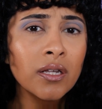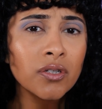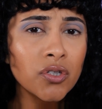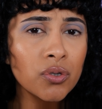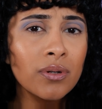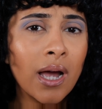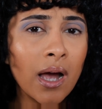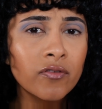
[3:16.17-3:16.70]

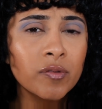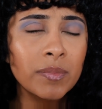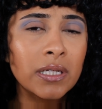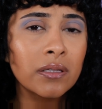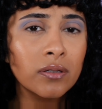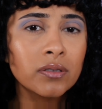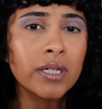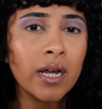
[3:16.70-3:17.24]
do have to be a
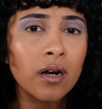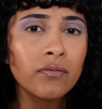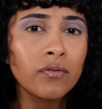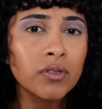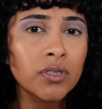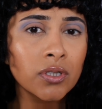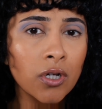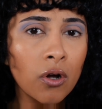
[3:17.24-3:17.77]
little
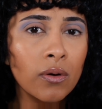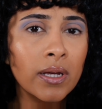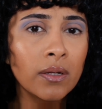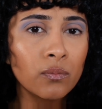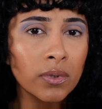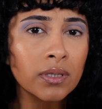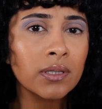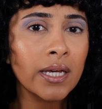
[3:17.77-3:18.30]
careful to go
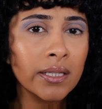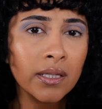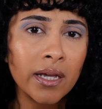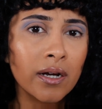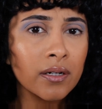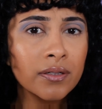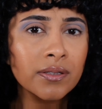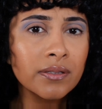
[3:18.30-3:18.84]
in with light
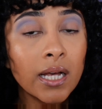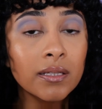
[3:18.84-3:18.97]
layers,